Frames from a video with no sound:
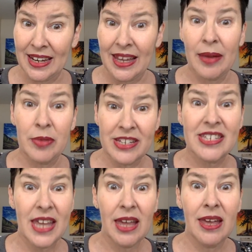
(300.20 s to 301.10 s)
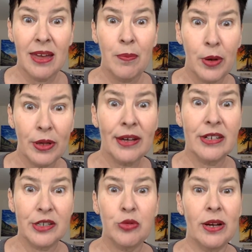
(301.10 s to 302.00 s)
I'm going to say pull out a
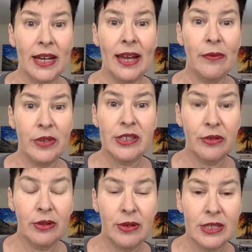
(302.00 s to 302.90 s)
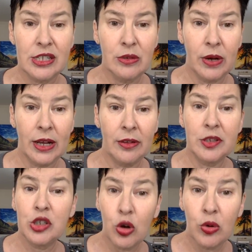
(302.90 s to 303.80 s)
square canvas every once in a while.
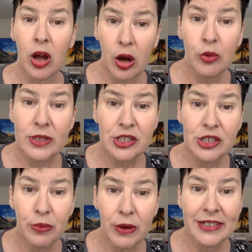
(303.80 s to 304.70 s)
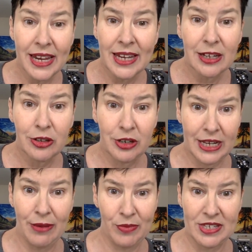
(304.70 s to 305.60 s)
Don't always do rectangular
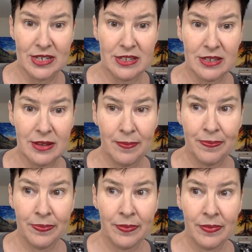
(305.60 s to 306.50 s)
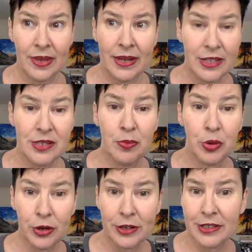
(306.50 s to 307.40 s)
canvases. It's
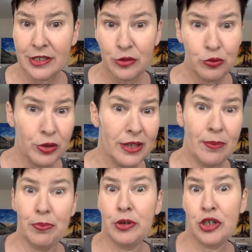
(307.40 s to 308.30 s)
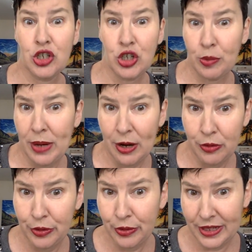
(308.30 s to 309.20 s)
important to really push your
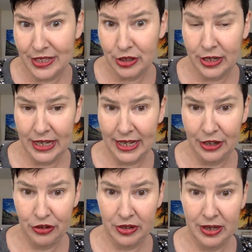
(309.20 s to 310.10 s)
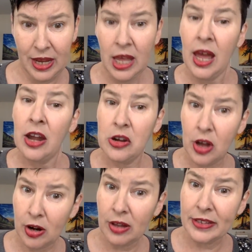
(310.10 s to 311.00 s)
boundaries on occasion.
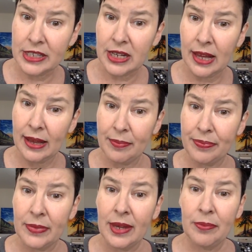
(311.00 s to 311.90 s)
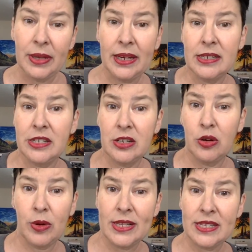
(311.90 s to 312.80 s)
Not all the time, because you know
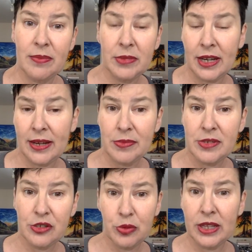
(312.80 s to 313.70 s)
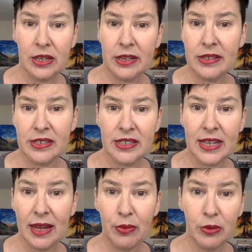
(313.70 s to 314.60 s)
what? Sometimes it's really good to
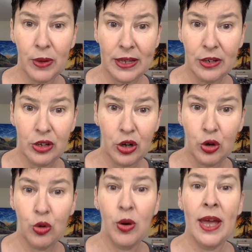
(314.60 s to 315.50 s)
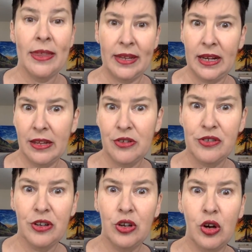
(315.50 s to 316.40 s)
stay with what you know, the colors
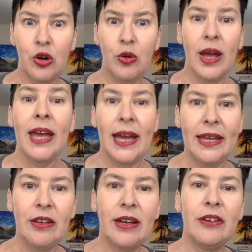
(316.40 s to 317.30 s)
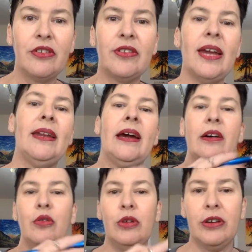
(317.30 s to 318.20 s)
you know, and you understand
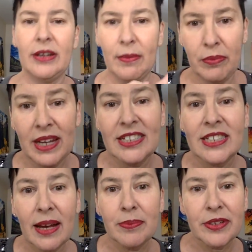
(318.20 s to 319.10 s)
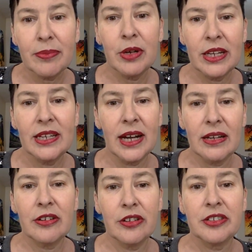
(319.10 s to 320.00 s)
how you're going to mix up some good
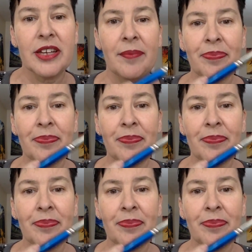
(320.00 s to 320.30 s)
colors.